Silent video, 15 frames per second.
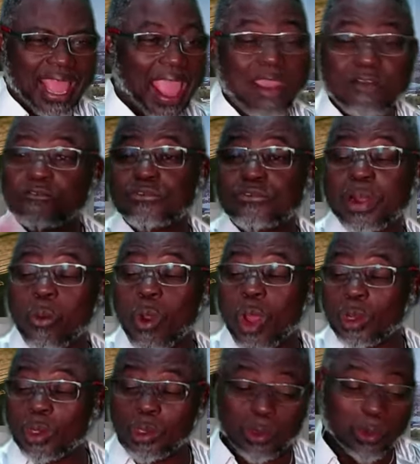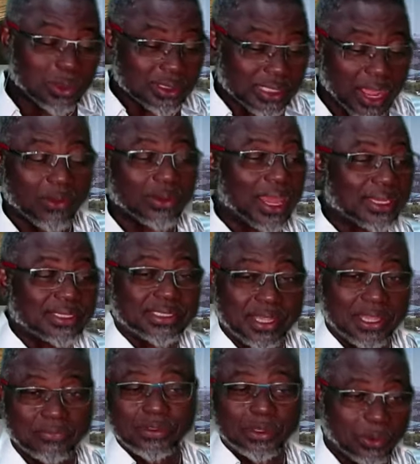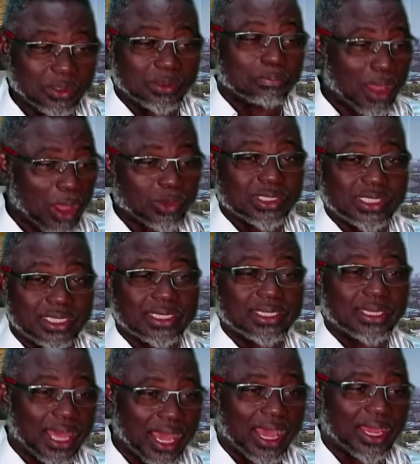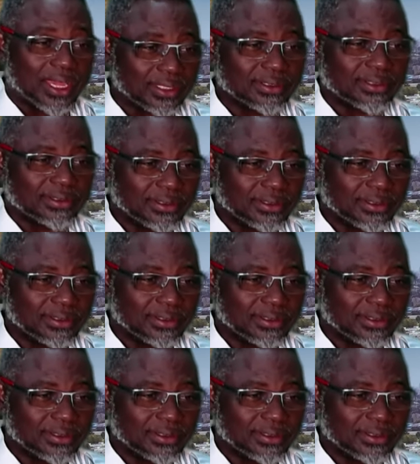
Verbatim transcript: Everyone looked down at David on Mount Elah.